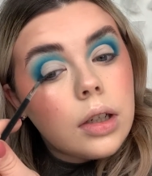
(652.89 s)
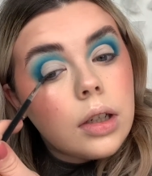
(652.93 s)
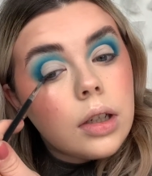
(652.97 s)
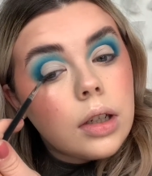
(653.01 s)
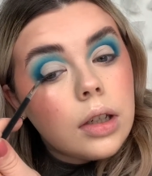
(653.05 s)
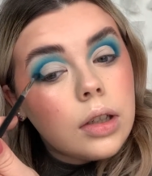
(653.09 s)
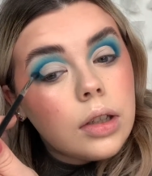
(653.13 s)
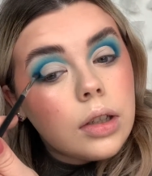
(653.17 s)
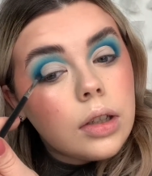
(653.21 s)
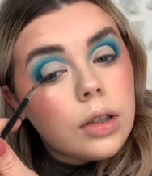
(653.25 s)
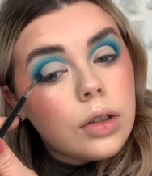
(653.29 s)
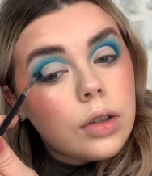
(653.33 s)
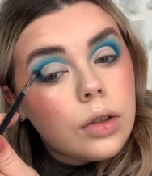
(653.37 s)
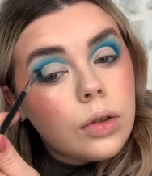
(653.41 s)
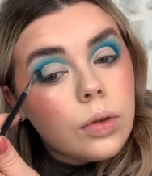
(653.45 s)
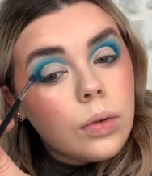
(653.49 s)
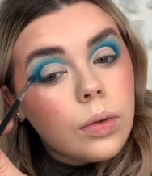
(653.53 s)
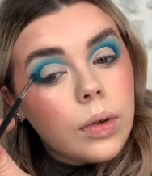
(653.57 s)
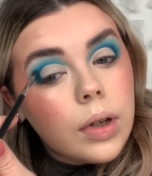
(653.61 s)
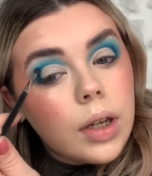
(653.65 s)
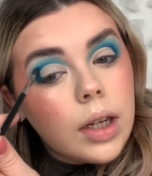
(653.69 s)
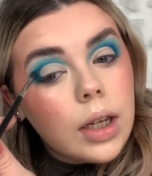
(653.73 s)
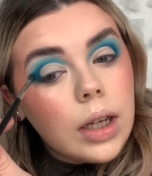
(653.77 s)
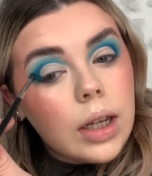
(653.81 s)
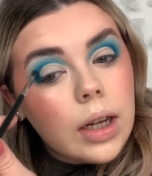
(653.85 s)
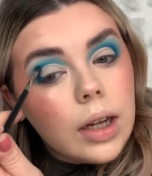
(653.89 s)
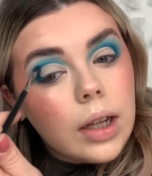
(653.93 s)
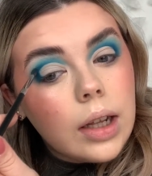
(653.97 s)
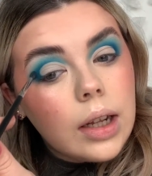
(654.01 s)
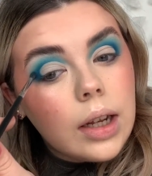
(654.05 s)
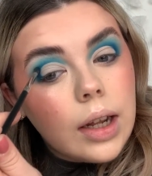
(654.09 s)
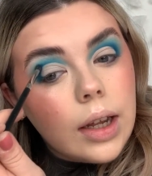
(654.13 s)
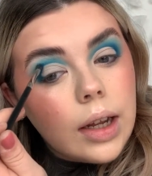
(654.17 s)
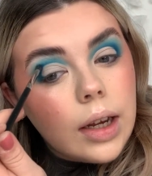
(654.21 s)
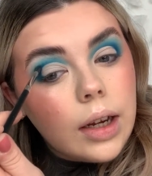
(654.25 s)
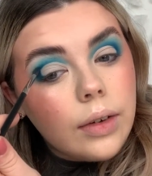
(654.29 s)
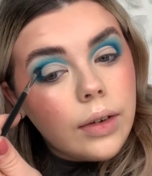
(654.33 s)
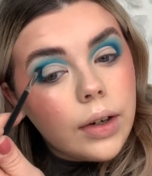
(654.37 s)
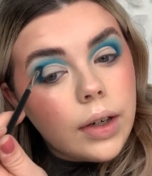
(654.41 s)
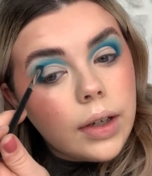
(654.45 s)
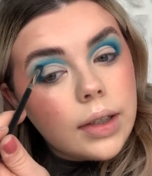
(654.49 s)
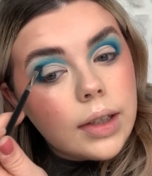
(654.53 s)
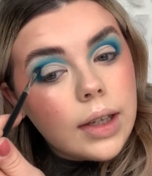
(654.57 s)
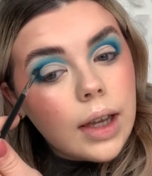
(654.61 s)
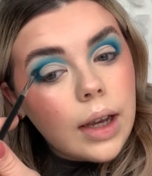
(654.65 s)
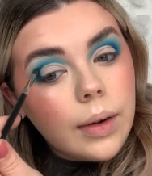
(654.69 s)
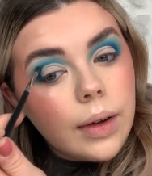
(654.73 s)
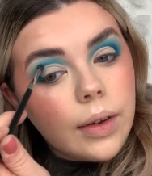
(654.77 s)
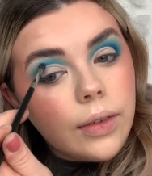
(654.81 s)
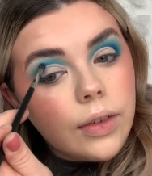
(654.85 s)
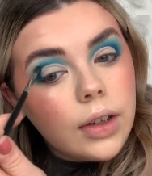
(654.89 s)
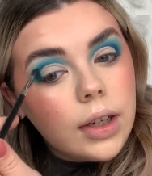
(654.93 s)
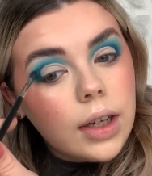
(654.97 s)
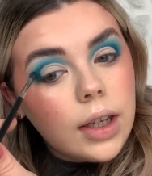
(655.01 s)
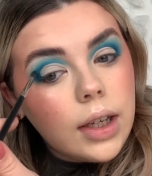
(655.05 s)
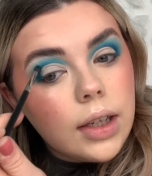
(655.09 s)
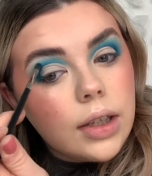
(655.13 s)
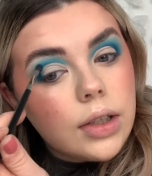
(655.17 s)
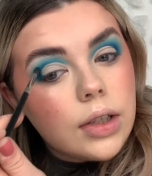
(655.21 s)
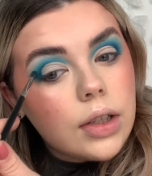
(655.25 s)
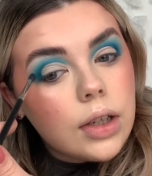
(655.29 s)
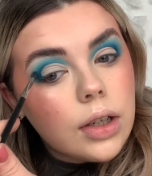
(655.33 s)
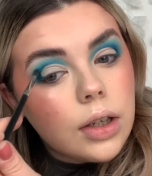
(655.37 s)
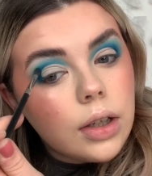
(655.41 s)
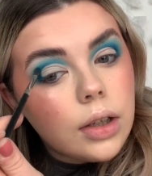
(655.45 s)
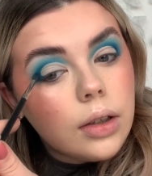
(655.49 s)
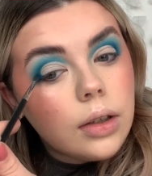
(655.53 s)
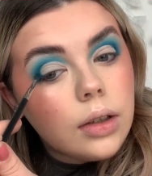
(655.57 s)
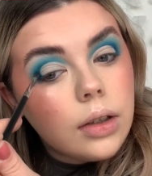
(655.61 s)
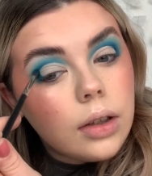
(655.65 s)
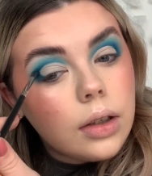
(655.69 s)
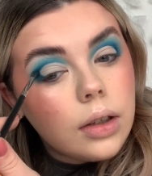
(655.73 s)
and just sort any little areas out if you need to.